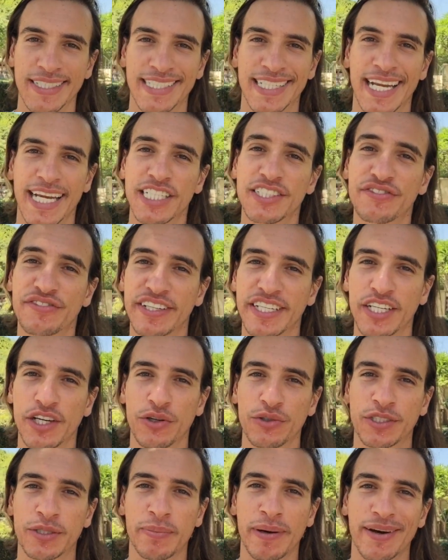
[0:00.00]
Today's
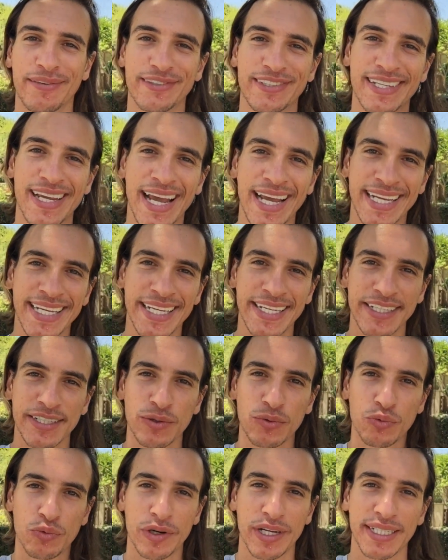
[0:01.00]
video is about taking
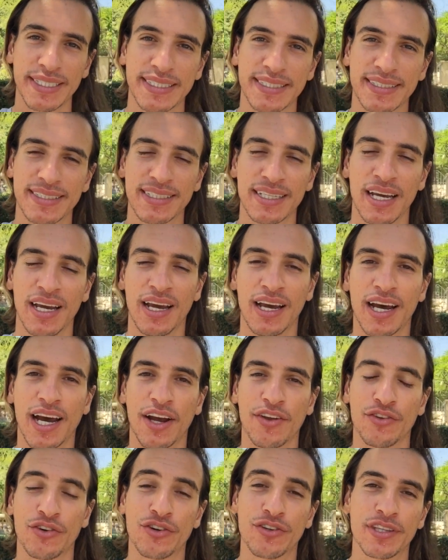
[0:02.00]
risks.
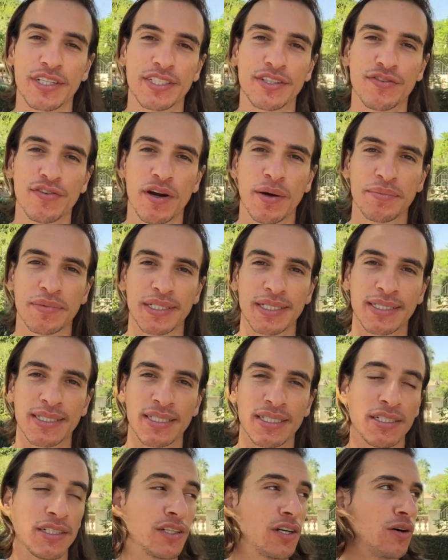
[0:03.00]
I learned this from the
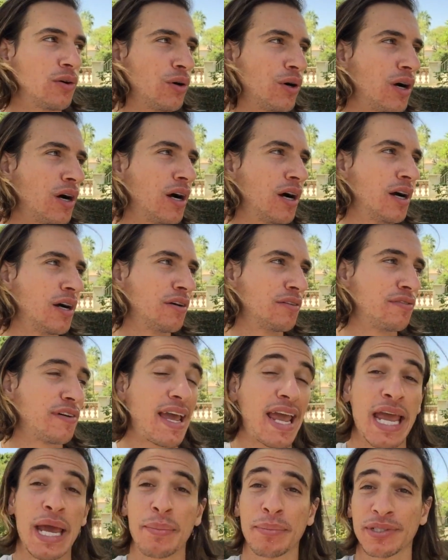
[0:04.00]
CEO of
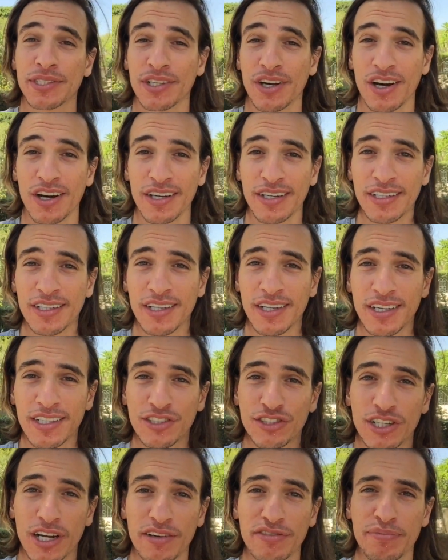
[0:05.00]
Amazon,
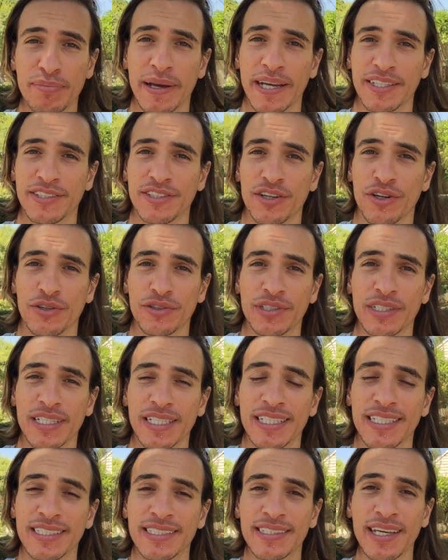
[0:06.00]
Jeff Bezos, and
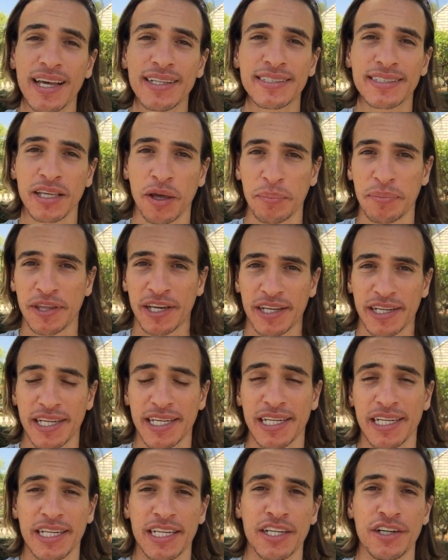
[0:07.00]
he said something
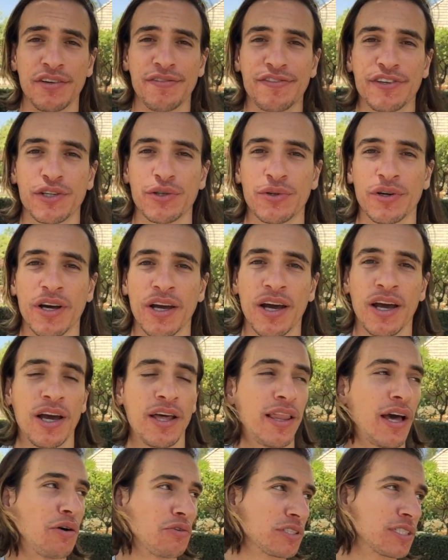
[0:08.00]
in an interview
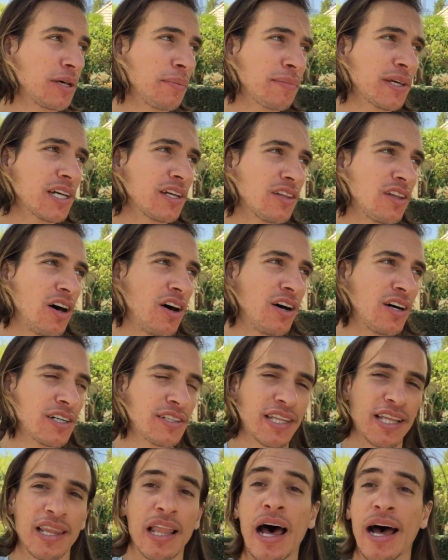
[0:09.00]
that was something
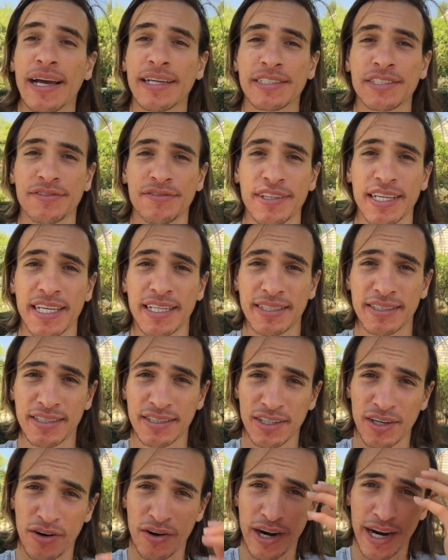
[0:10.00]
along the lines of
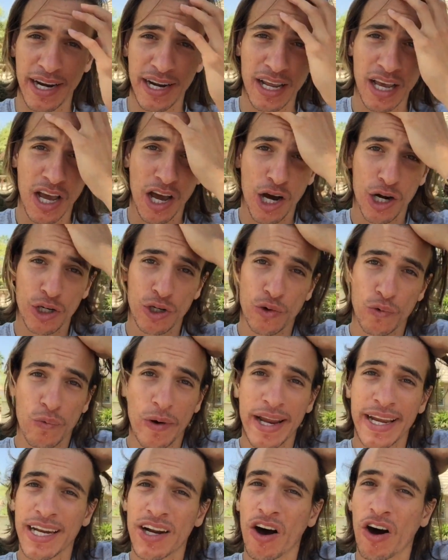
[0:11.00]
this, all right? A
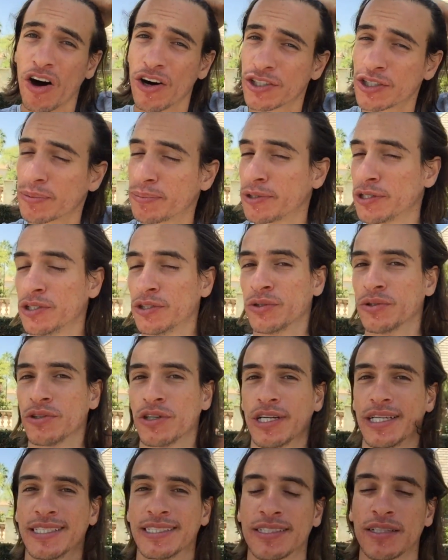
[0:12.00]
great entrepreneur
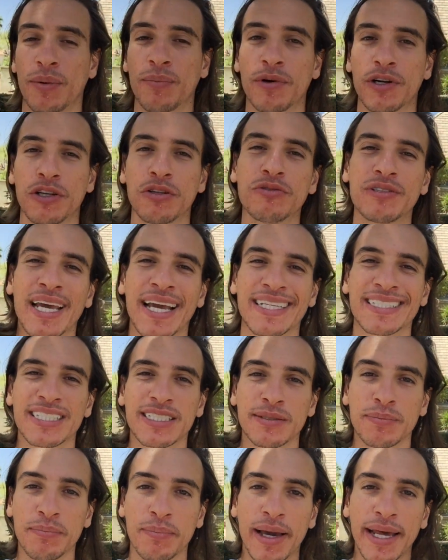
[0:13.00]
is someone who takes
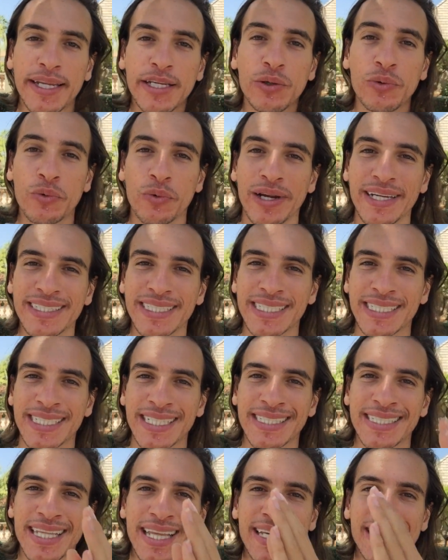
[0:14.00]
as many risks
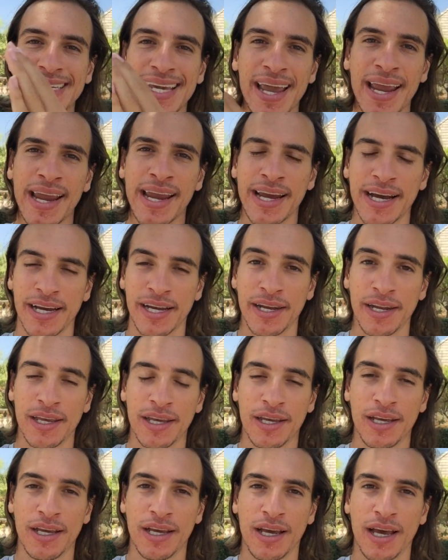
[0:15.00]
as they can,
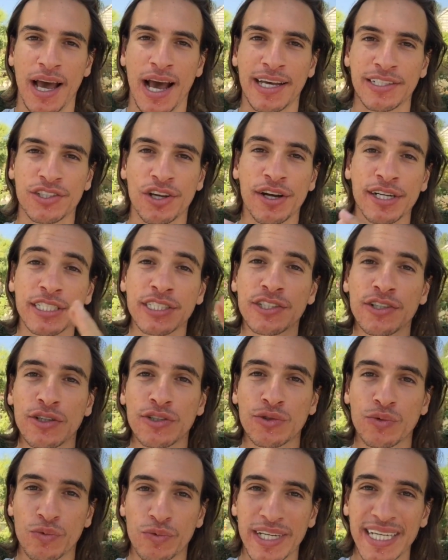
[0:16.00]
as long as
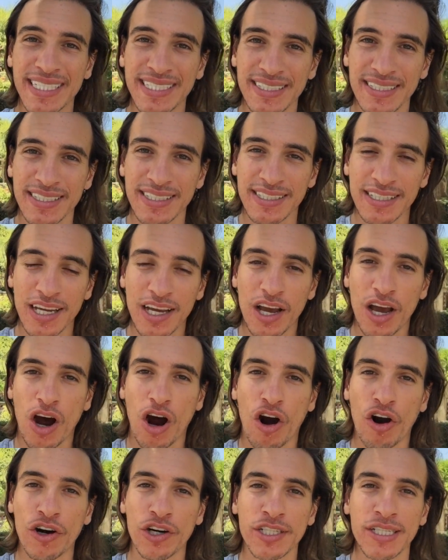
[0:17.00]
those risks
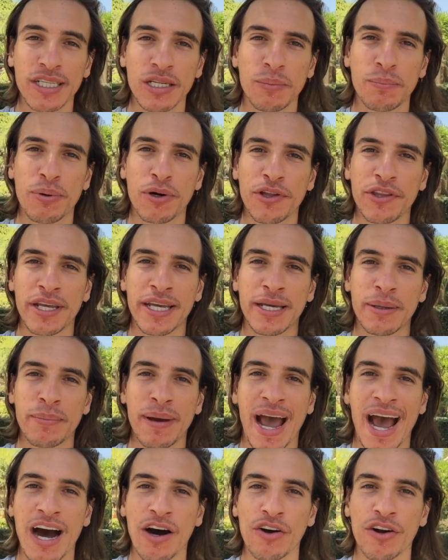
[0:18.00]
aren't gonna put him
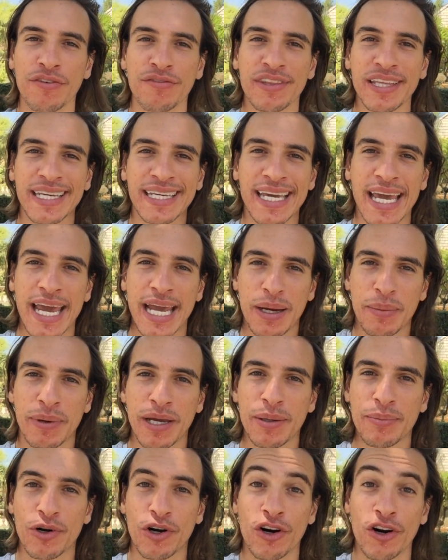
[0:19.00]
out of the game,
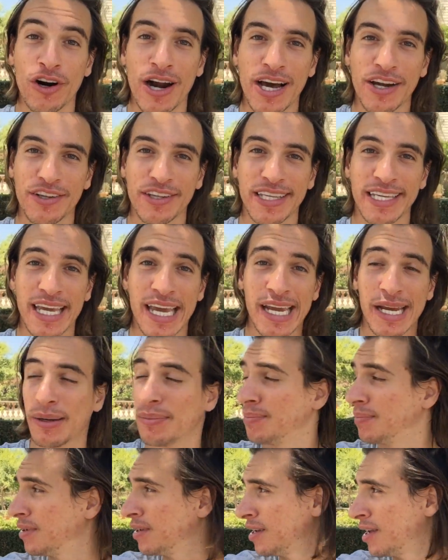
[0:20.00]
him or her out of the
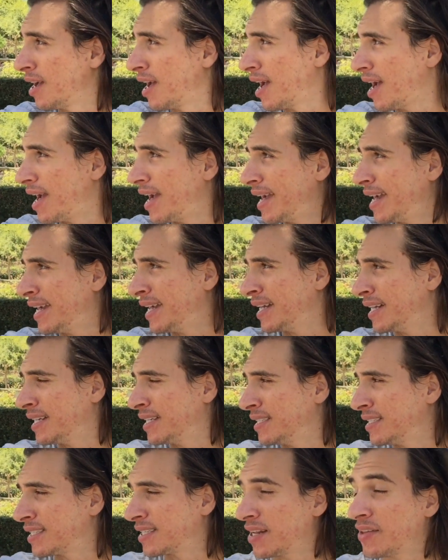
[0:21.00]
game.
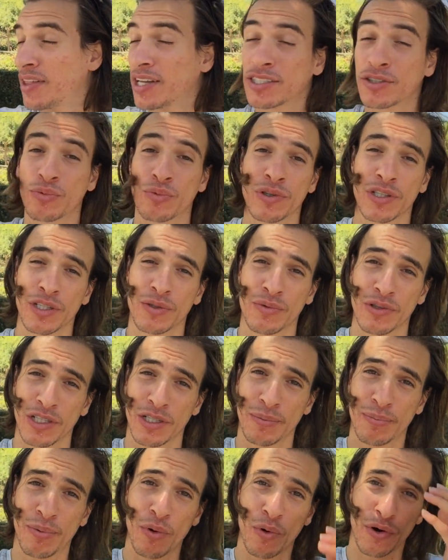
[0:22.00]
And that's really, really
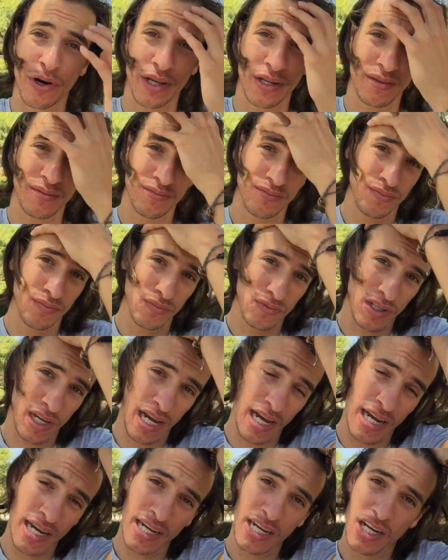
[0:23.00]
important,
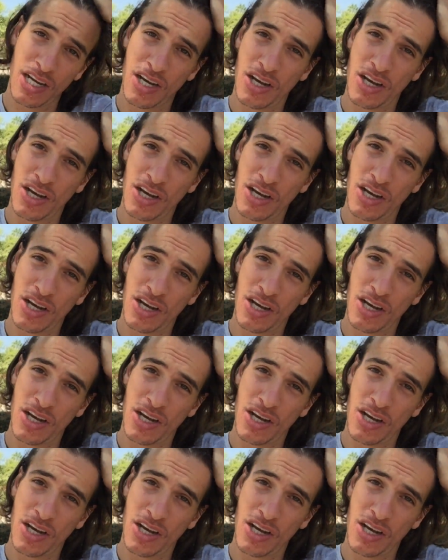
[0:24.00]
okay?